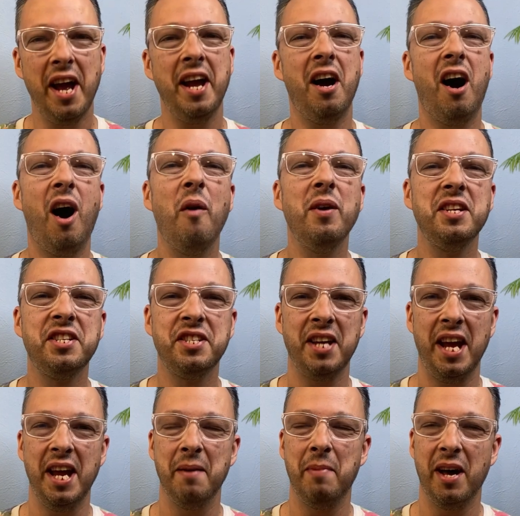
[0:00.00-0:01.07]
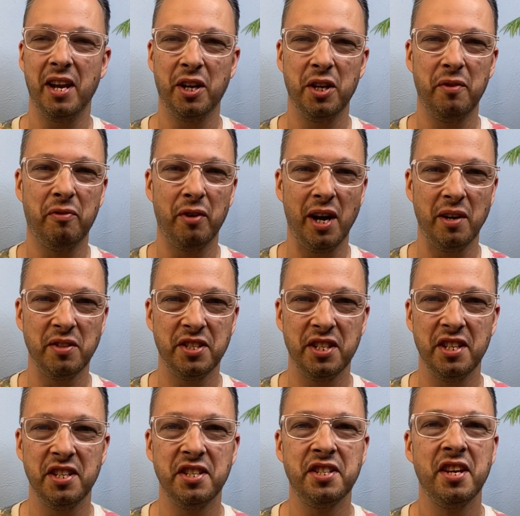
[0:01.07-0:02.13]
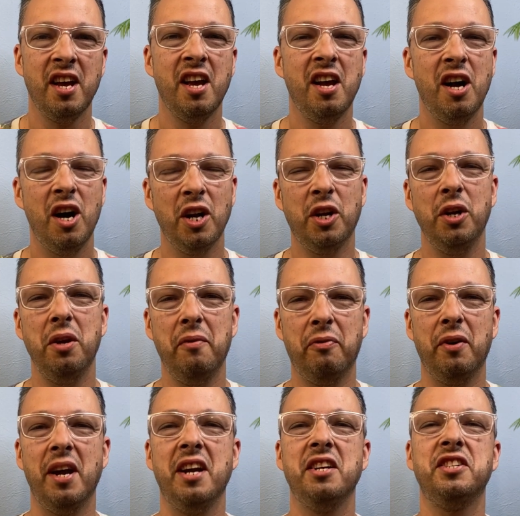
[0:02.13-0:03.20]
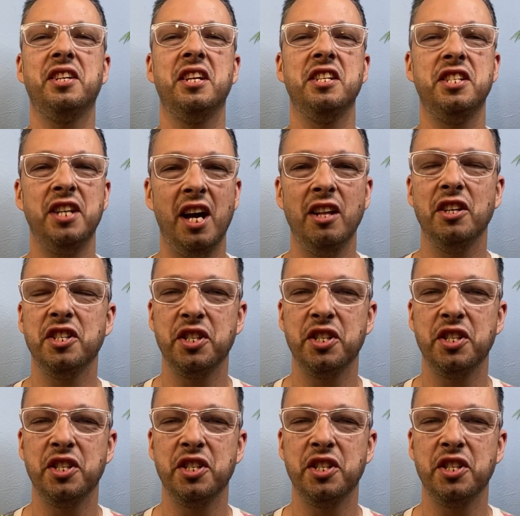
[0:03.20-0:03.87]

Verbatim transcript: I always say about a good fragrance is a good fragrance can tell a